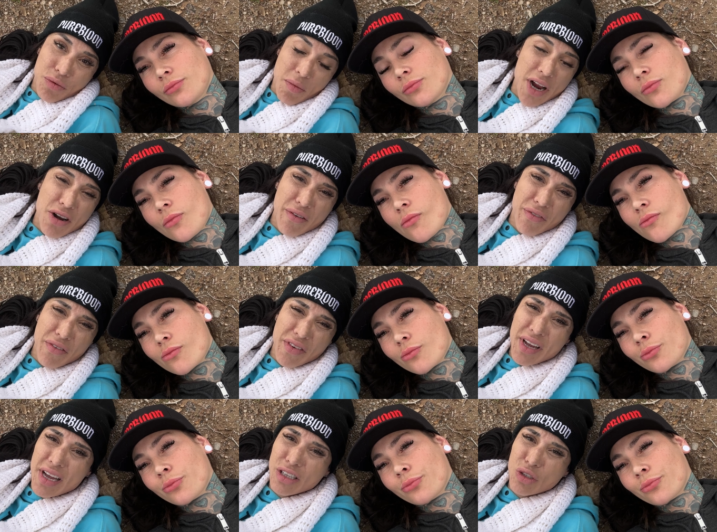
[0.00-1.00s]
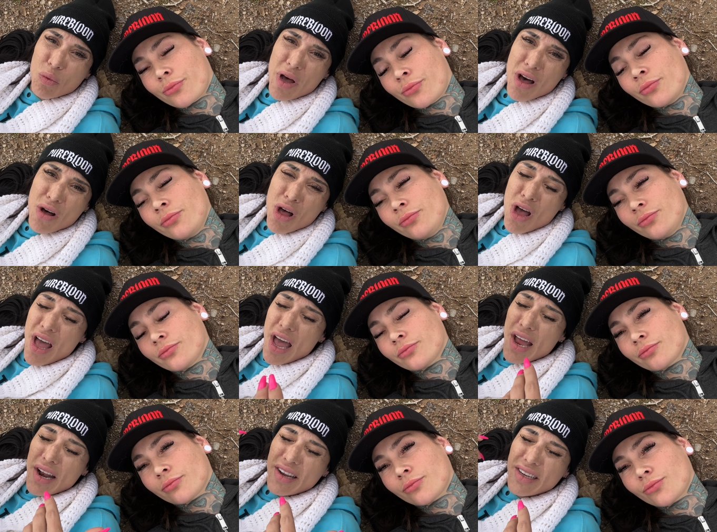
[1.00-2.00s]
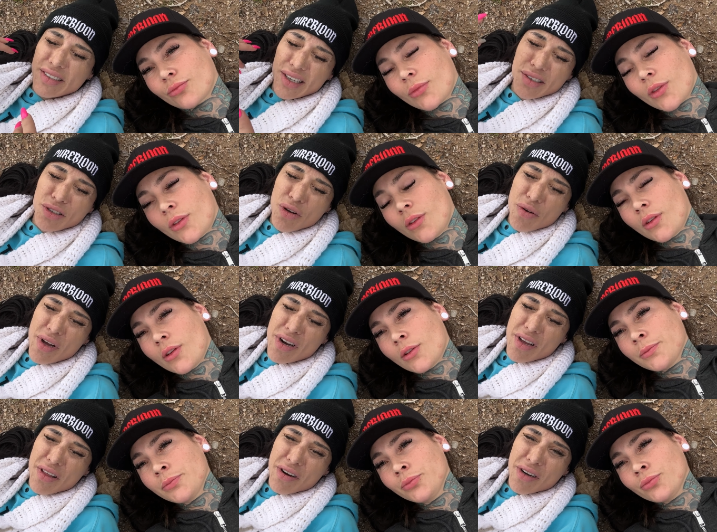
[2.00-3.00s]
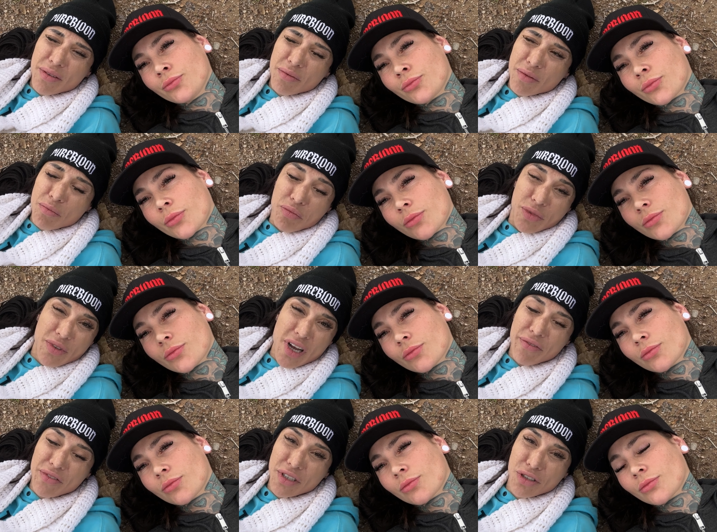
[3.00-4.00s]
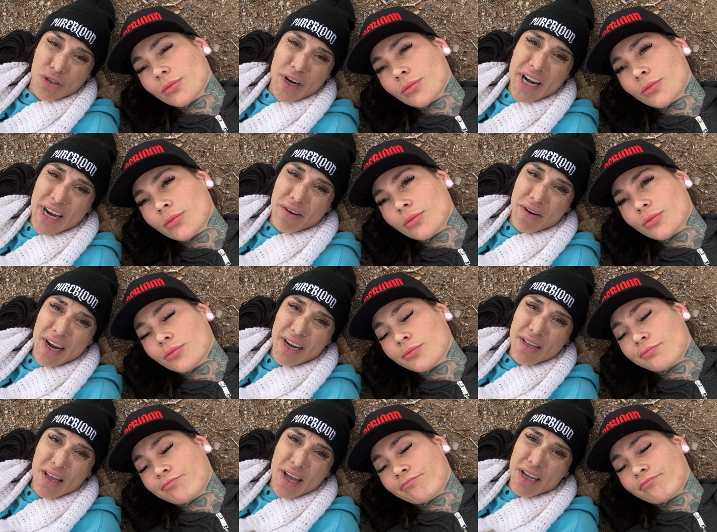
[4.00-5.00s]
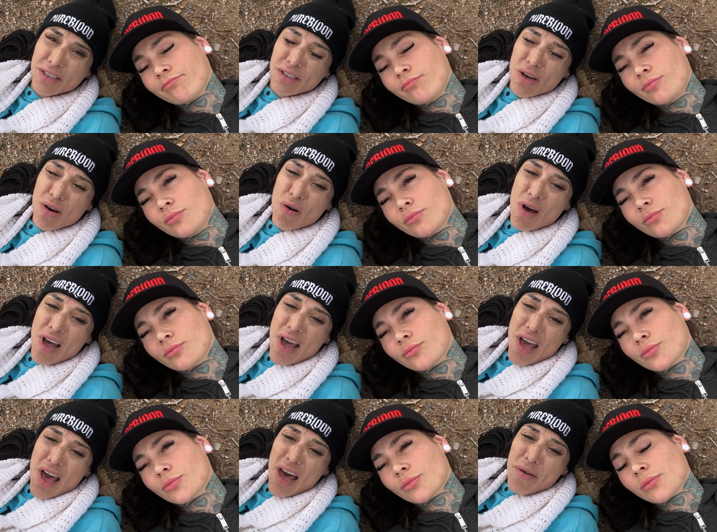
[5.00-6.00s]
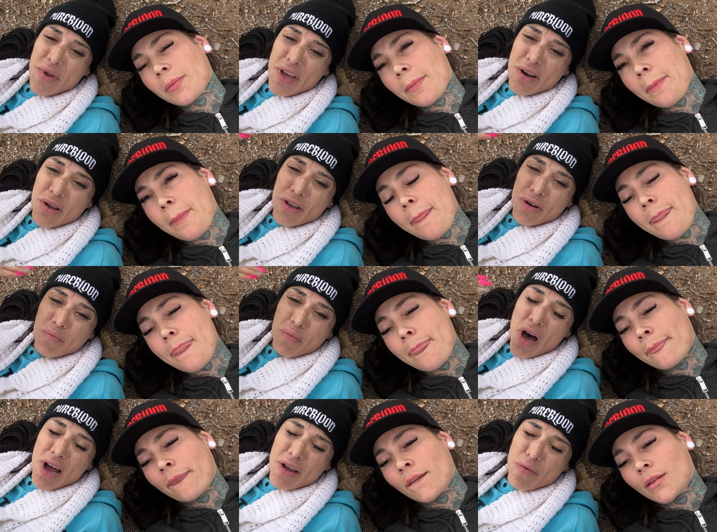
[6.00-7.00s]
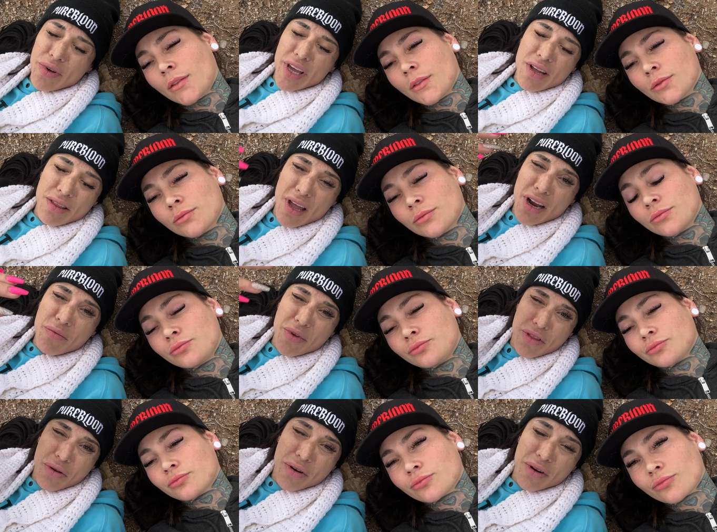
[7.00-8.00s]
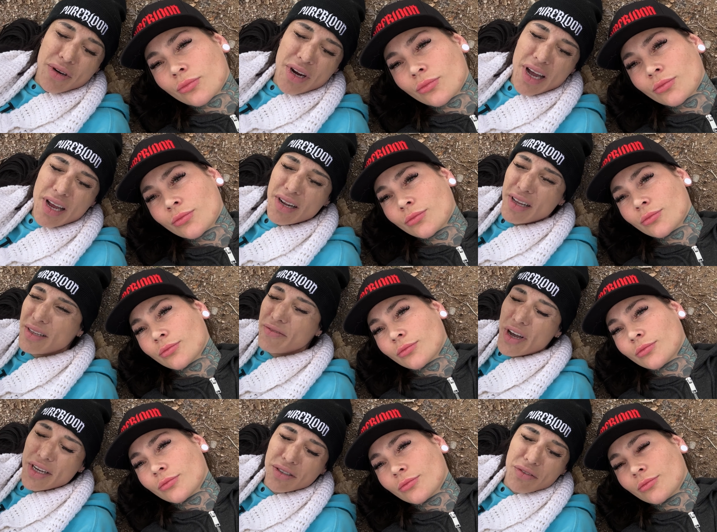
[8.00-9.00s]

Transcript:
Speaker 1: your mind off of it as mm -hmm. well and it's also another toughness training, right? Like, mm-hmm. so, I mean, your body will get in line with your head and uh, vice